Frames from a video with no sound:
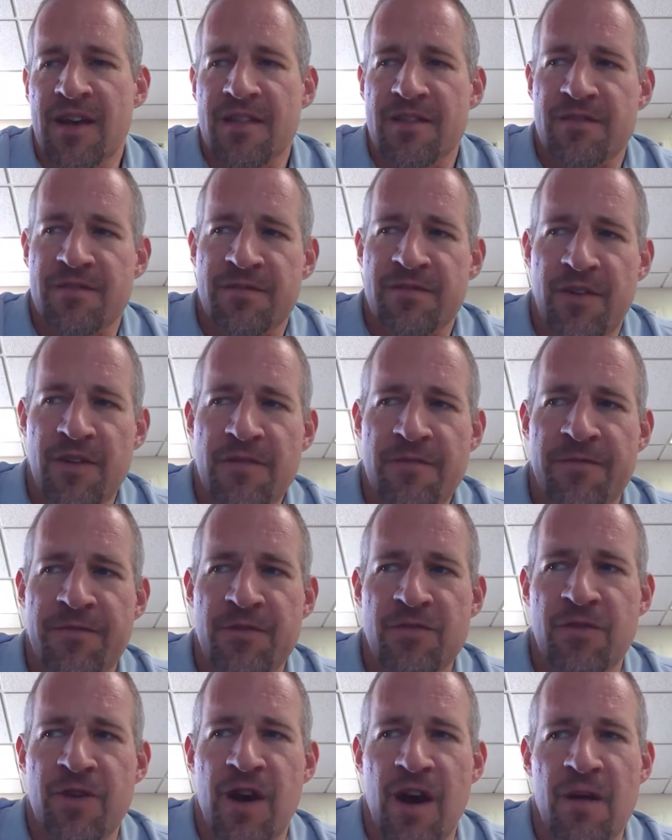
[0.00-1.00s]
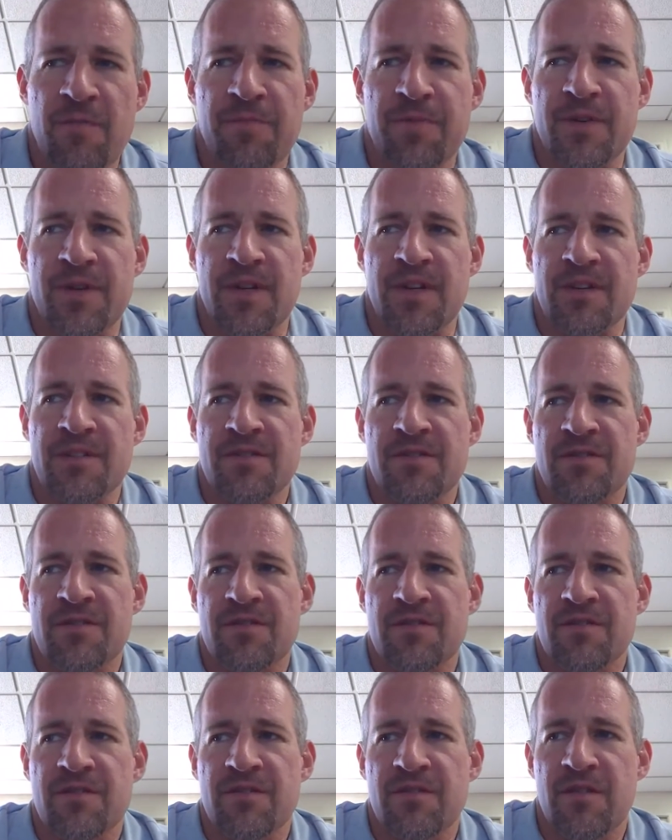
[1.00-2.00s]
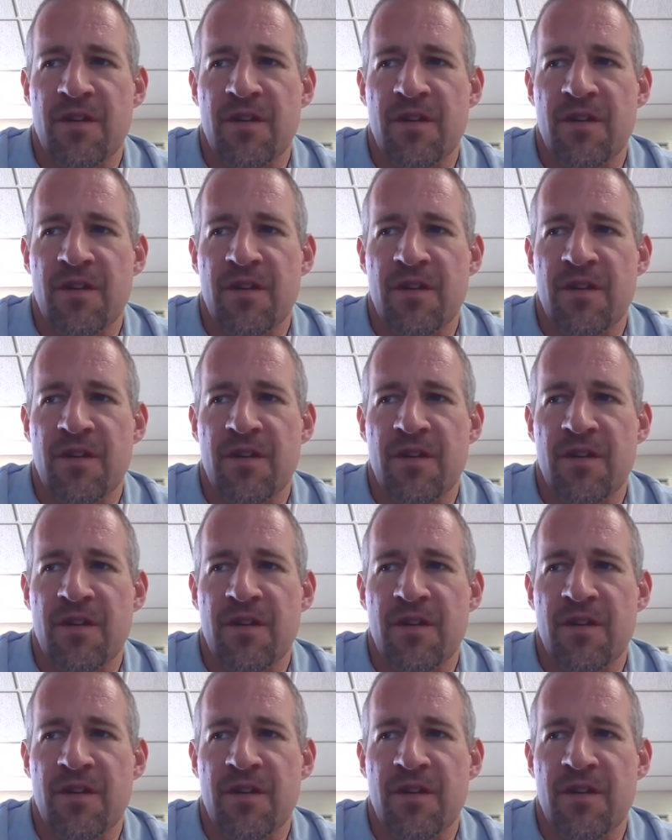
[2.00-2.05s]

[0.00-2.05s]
there's very few companies,